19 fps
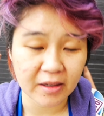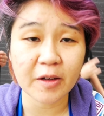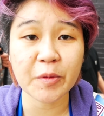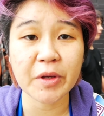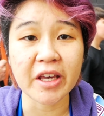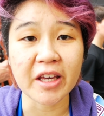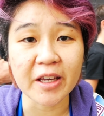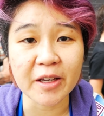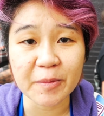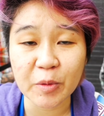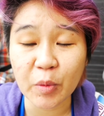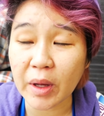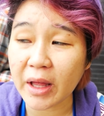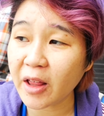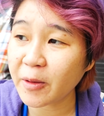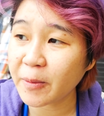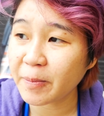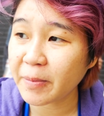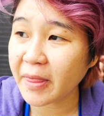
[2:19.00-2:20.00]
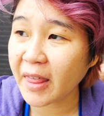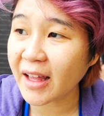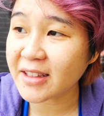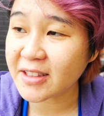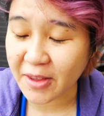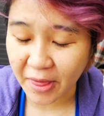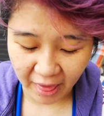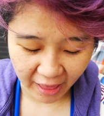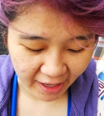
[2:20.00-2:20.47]
Okay, well,
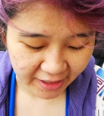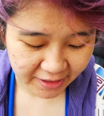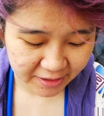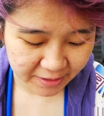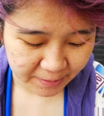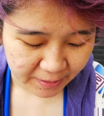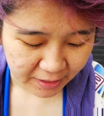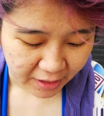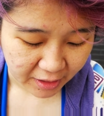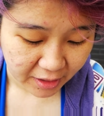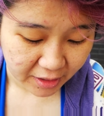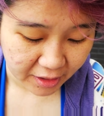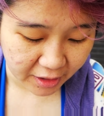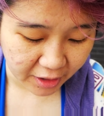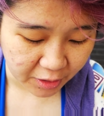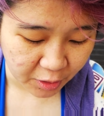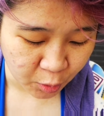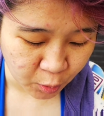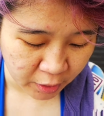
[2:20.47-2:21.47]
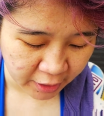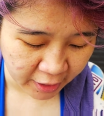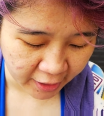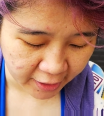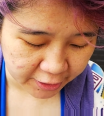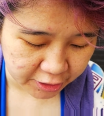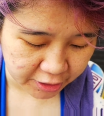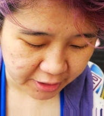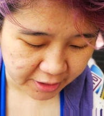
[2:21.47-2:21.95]
that's that. The other one
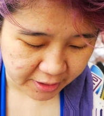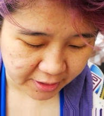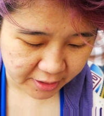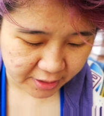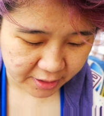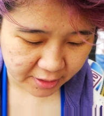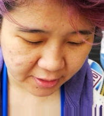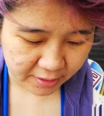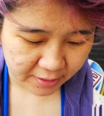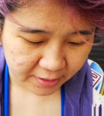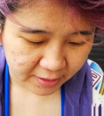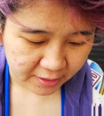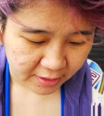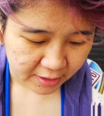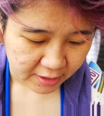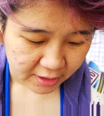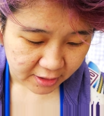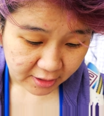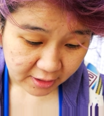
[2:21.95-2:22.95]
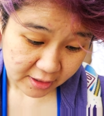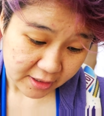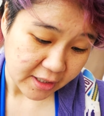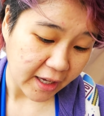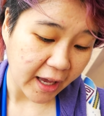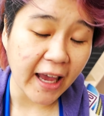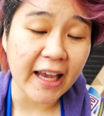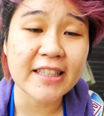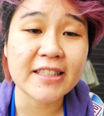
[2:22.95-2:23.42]
hatches
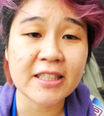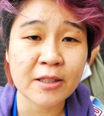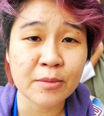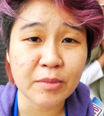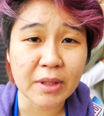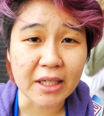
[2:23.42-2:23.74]
eighteen